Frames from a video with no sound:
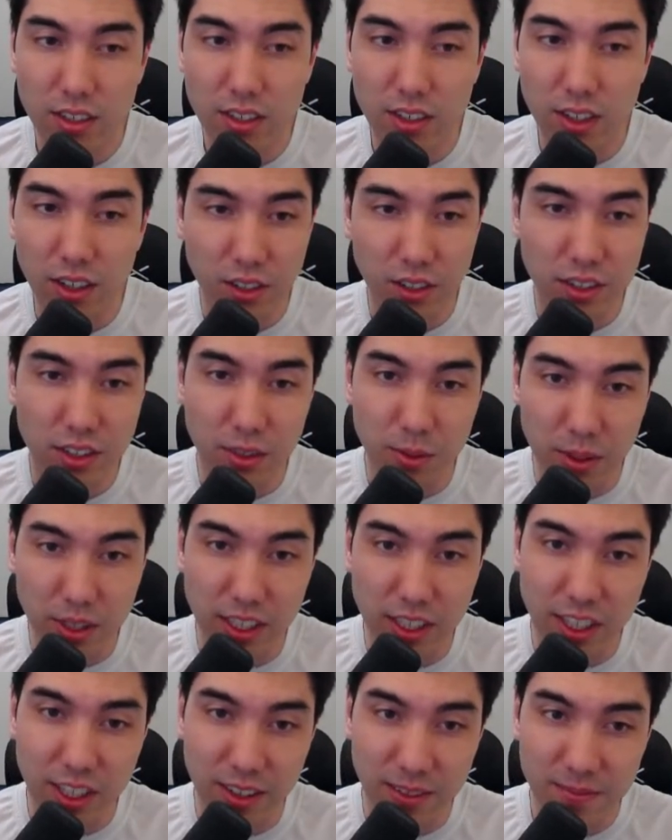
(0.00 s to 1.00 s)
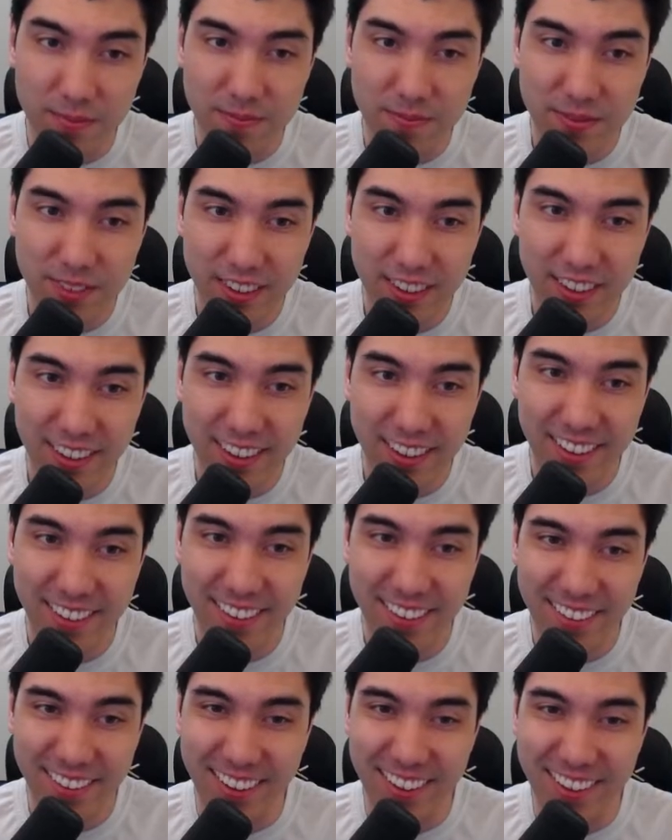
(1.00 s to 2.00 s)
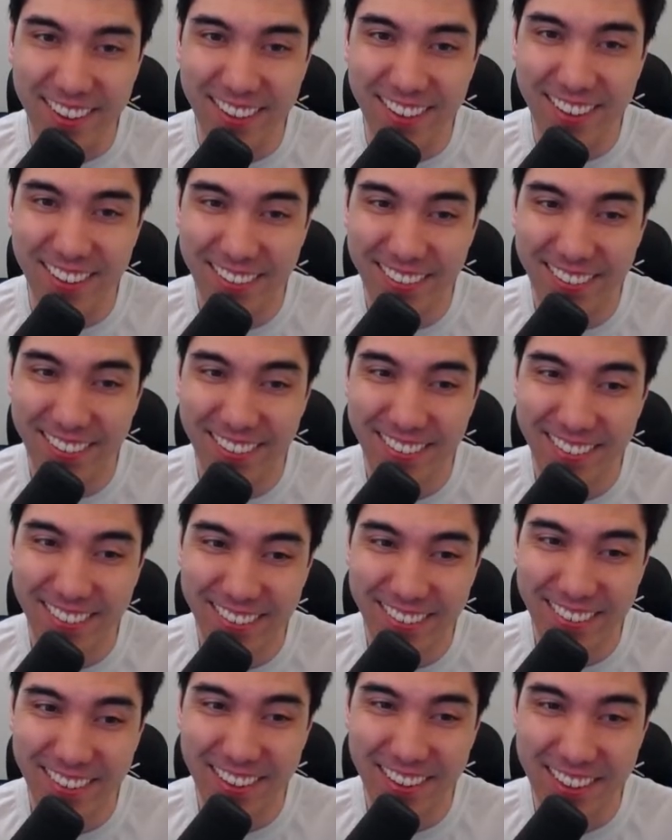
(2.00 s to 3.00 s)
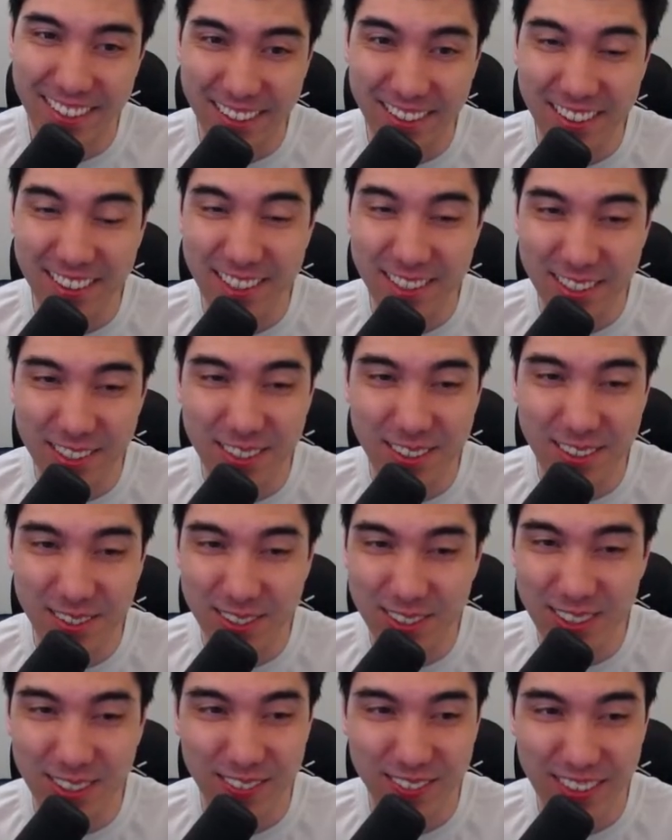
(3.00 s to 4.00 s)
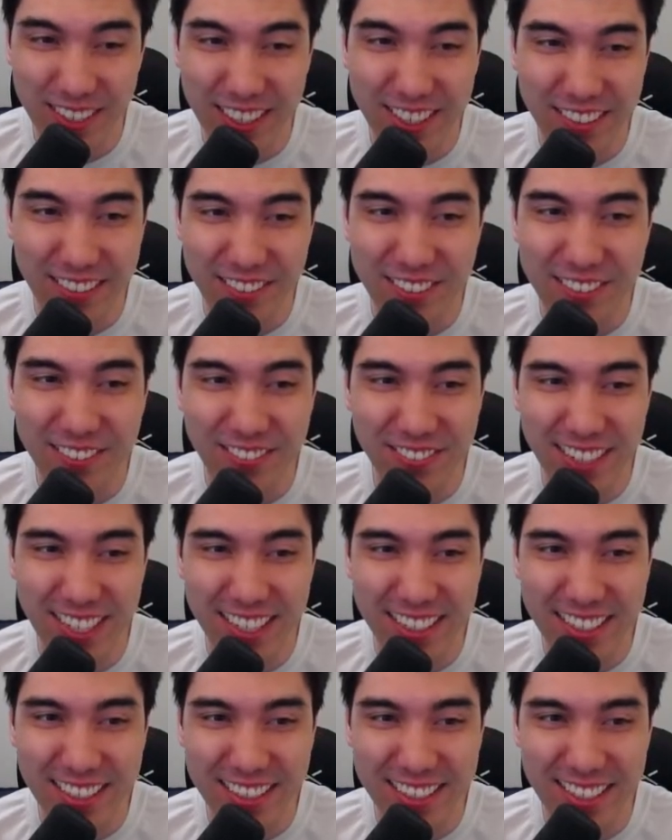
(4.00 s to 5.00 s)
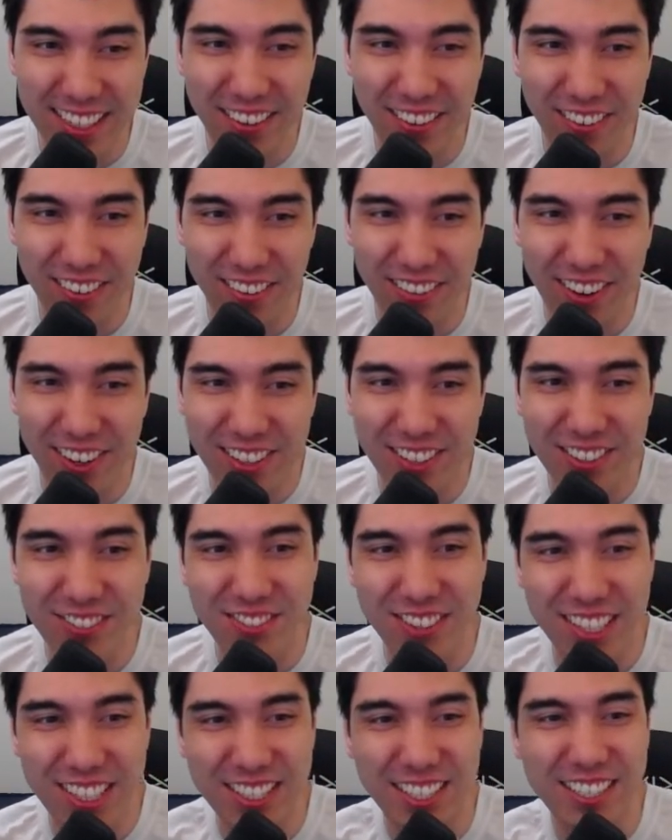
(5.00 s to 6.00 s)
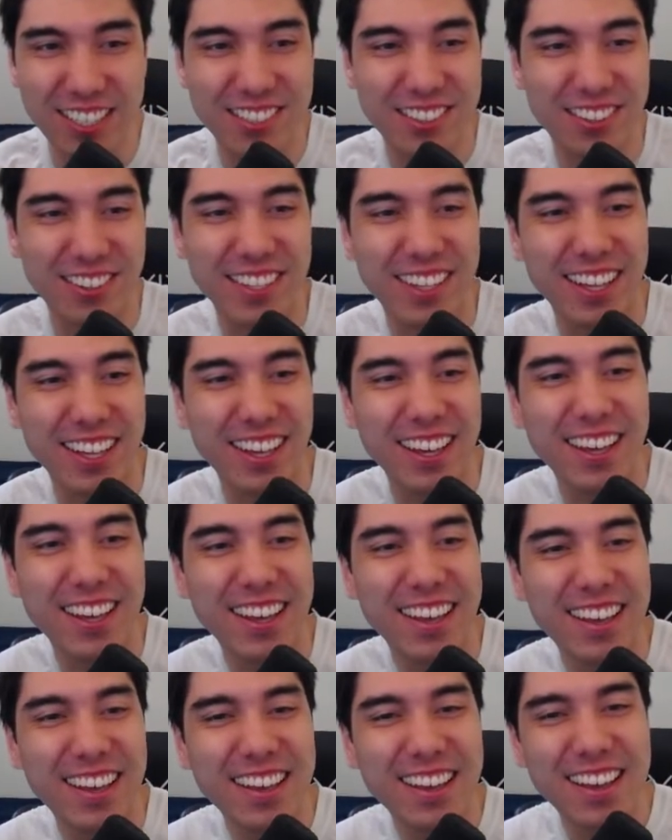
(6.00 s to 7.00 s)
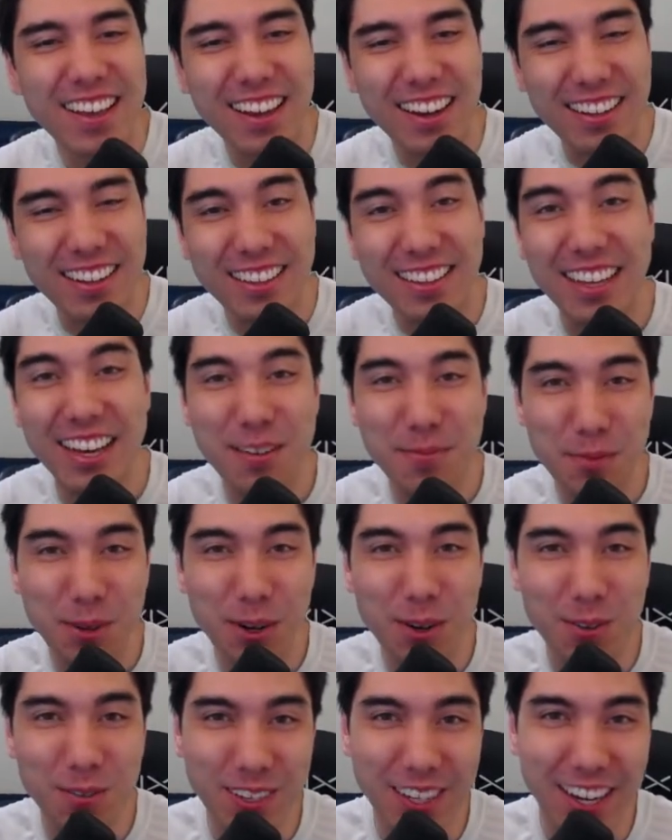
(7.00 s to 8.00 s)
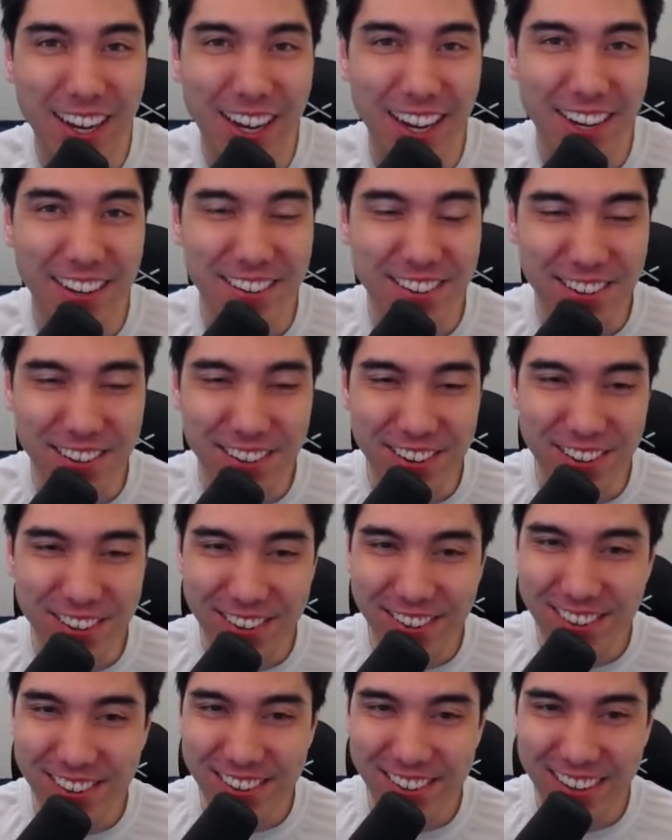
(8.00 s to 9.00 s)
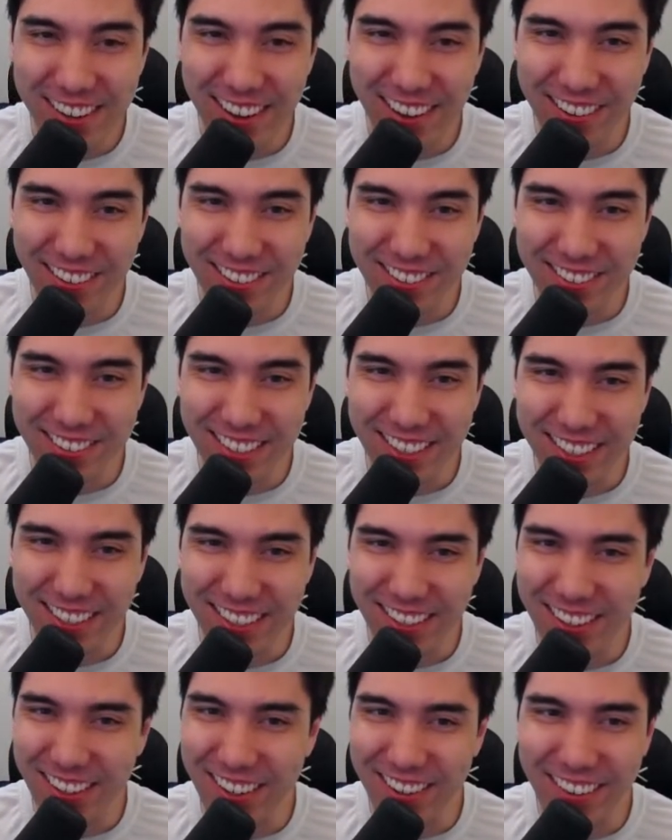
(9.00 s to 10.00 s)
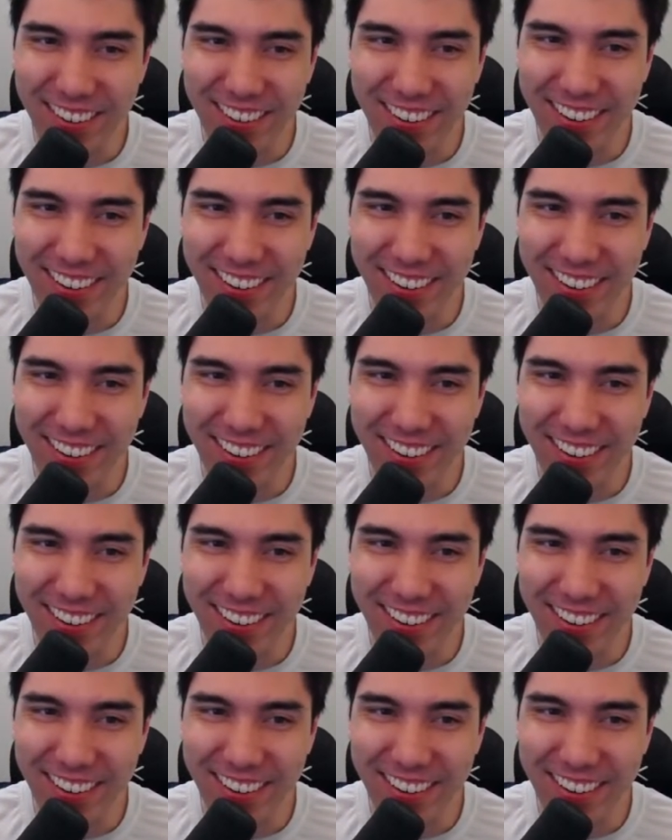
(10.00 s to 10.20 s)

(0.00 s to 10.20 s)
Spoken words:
are you done with the game? like let's do something. We're in Vegas. I don't want to watch you play chess all day. And at that moment, I knew. I was like, oh,